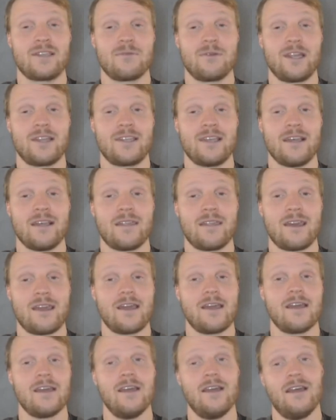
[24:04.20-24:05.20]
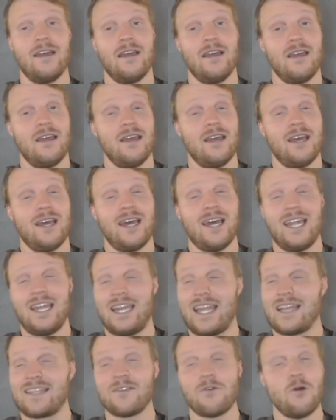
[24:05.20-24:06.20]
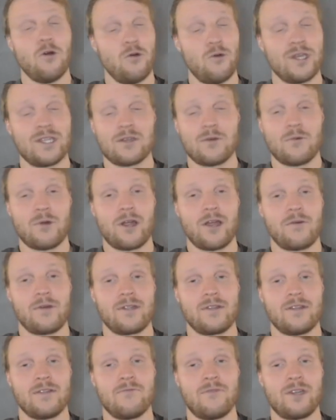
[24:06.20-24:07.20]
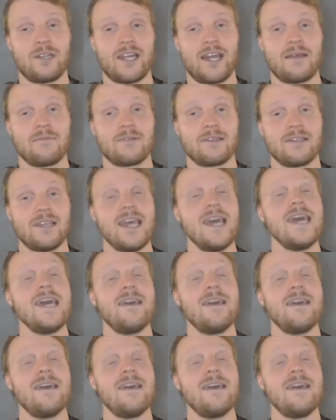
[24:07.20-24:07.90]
when he's healthy, and that's always the worry with James.